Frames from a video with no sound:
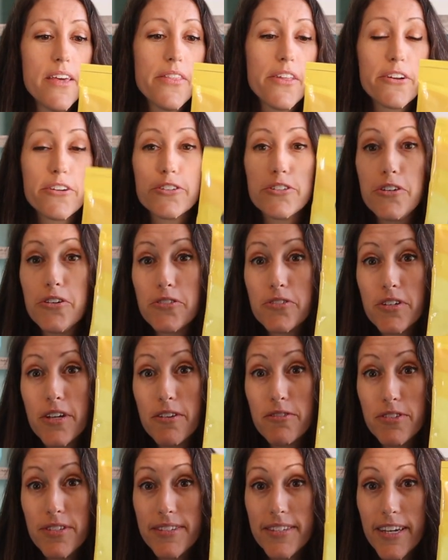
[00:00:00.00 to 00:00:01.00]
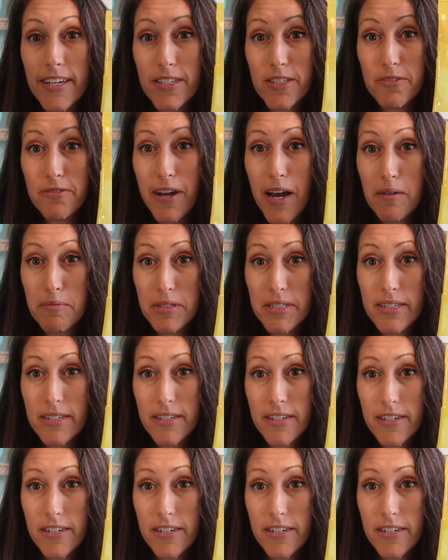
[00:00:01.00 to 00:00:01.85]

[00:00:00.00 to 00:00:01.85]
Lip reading: There are a total of 6 wraps in